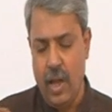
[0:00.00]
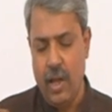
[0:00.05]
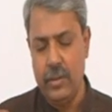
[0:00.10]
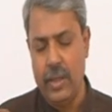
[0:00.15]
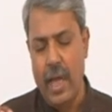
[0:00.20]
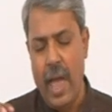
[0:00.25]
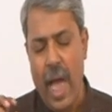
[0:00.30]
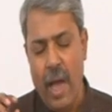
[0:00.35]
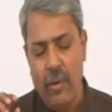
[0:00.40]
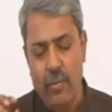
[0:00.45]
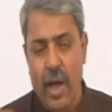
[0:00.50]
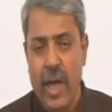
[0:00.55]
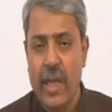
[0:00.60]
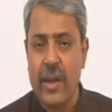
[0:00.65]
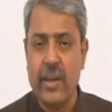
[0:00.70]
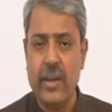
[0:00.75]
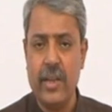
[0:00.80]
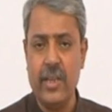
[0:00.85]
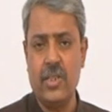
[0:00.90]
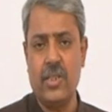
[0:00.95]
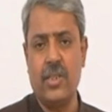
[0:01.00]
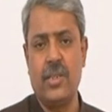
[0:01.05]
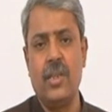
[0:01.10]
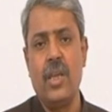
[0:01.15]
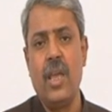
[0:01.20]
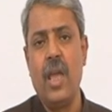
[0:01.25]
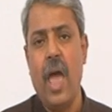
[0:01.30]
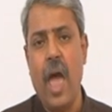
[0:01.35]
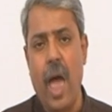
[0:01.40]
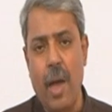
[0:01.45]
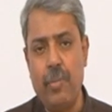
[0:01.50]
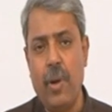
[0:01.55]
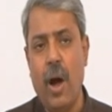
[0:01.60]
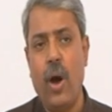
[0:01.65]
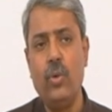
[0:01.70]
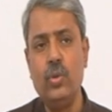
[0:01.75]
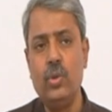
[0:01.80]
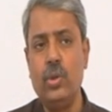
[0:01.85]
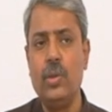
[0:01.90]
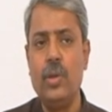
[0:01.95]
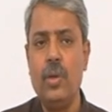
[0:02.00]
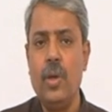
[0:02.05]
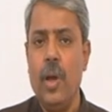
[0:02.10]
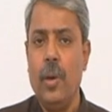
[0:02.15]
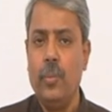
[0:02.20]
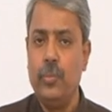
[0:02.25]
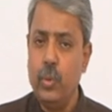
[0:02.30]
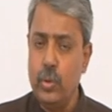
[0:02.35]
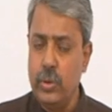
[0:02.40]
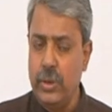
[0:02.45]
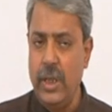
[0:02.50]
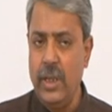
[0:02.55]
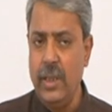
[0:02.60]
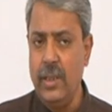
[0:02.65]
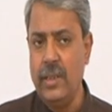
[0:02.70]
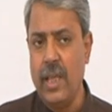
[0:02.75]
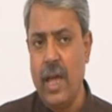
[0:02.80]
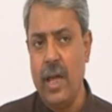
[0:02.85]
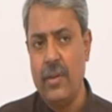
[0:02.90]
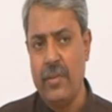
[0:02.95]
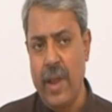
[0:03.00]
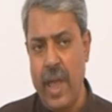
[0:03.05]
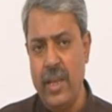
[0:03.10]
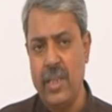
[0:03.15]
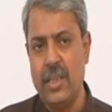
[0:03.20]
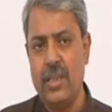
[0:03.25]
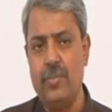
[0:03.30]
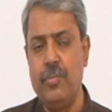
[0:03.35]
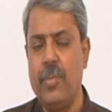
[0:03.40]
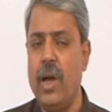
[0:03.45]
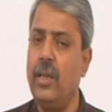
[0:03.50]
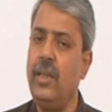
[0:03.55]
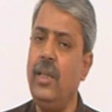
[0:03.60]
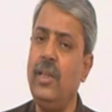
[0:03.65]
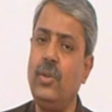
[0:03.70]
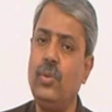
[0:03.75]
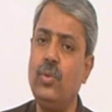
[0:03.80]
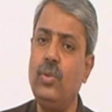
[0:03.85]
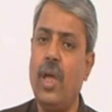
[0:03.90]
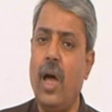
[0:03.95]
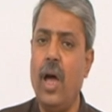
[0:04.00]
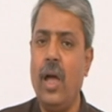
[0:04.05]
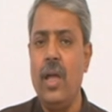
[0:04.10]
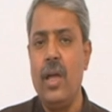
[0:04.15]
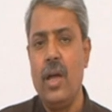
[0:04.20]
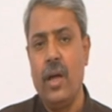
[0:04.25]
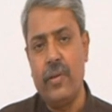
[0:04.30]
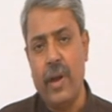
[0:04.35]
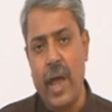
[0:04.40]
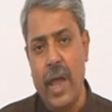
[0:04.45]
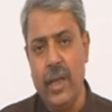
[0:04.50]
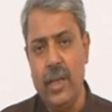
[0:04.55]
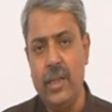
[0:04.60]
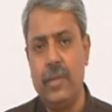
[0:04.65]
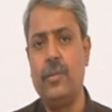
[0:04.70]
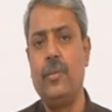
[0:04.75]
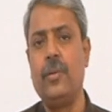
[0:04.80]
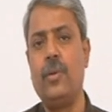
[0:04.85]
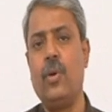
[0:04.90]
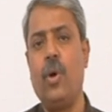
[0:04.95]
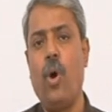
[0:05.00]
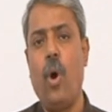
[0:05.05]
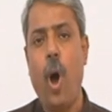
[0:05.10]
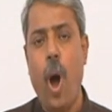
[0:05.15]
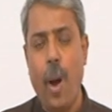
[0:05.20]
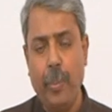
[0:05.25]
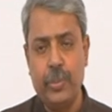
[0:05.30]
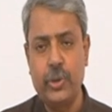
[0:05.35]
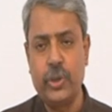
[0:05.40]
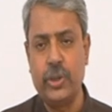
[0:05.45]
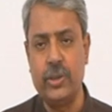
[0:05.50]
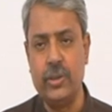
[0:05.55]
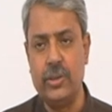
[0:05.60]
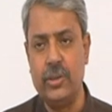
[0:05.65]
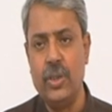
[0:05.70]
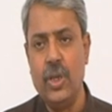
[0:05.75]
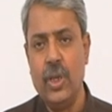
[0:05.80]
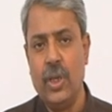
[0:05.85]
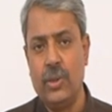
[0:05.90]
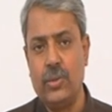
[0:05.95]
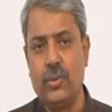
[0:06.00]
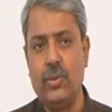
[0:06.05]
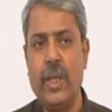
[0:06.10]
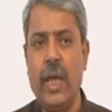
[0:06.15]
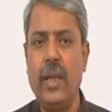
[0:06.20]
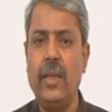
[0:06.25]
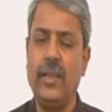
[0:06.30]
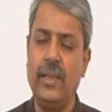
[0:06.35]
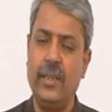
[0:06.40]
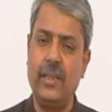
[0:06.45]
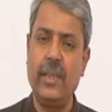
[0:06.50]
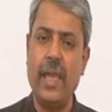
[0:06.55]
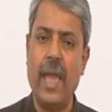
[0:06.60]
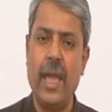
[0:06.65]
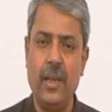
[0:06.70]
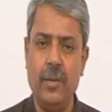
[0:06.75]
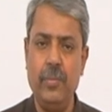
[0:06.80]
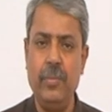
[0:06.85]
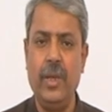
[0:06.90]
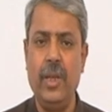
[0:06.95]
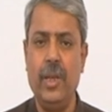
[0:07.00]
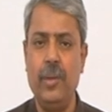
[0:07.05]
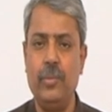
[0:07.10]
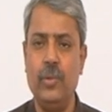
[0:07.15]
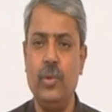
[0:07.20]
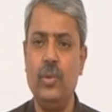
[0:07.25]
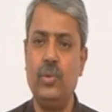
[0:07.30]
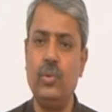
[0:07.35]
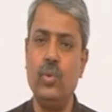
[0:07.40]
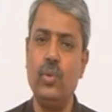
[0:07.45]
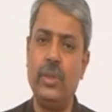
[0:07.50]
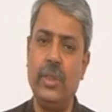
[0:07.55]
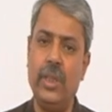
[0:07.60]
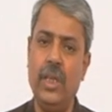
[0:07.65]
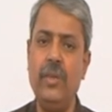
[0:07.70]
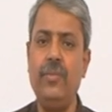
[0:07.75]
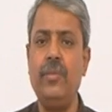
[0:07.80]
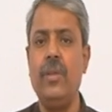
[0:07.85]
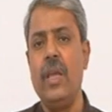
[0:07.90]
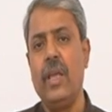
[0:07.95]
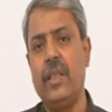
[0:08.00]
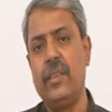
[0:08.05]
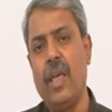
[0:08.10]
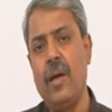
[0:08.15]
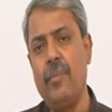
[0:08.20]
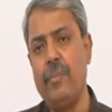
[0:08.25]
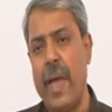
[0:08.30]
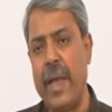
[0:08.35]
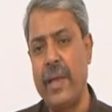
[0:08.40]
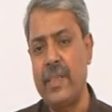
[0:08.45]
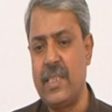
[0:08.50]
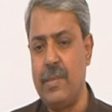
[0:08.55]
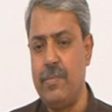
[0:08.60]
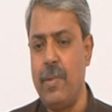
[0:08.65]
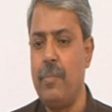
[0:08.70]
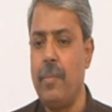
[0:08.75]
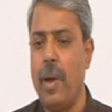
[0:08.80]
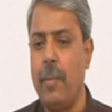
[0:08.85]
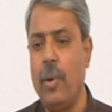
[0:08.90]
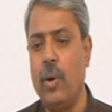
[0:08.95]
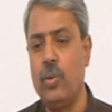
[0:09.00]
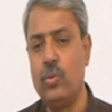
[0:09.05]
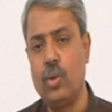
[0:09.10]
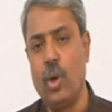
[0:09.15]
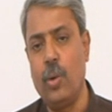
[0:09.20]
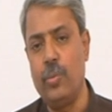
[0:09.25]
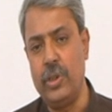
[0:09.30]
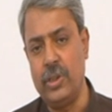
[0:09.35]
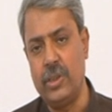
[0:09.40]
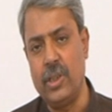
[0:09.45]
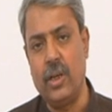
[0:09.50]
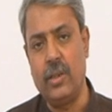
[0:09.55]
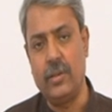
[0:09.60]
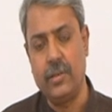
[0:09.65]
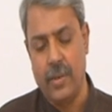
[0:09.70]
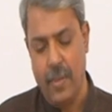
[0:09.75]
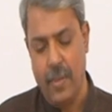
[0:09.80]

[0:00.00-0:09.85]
the awareness about putting the right money to the right option so that it can be able to give the maximum amount of return.